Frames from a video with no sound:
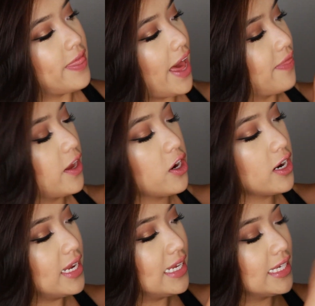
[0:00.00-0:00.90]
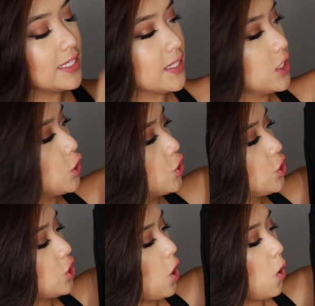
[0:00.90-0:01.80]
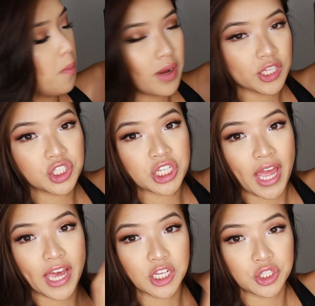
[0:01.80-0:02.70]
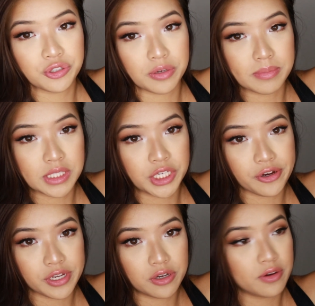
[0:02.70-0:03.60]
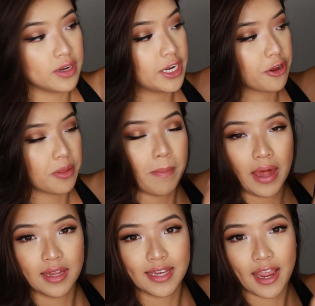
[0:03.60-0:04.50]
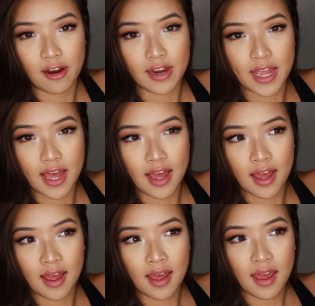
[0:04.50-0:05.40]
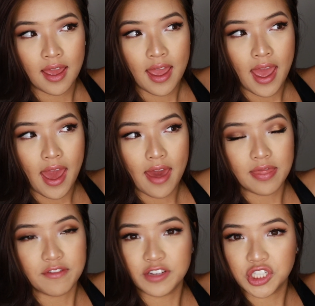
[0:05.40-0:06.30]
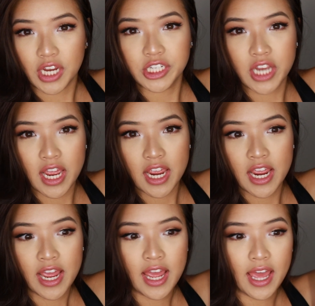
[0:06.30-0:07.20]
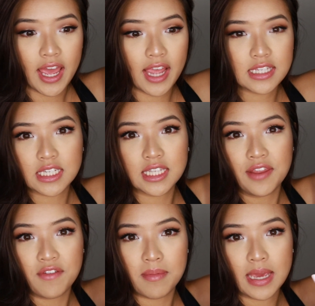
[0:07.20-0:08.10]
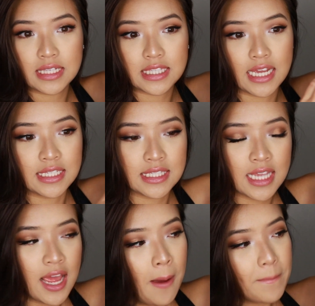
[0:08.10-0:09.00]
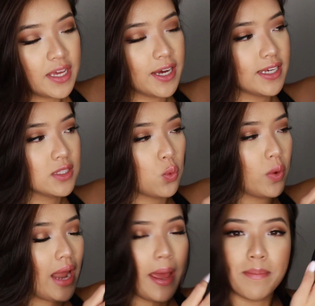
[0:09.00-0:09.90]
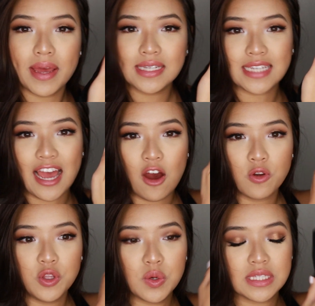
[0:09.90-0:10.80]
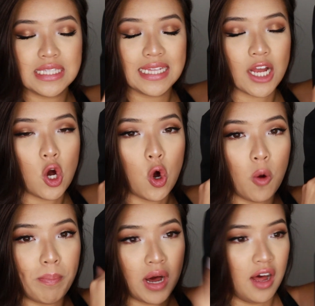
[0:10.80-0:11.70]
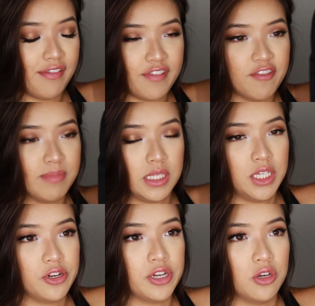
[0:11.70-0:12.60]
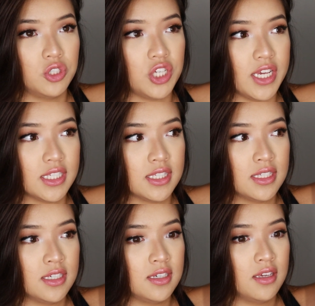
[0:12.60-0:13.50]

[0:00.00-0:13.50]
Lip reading: that there is so much extra material near the belly area and the vajayjay. It doesn't even make sense, because when I bend down, you can see like a whole puff of material just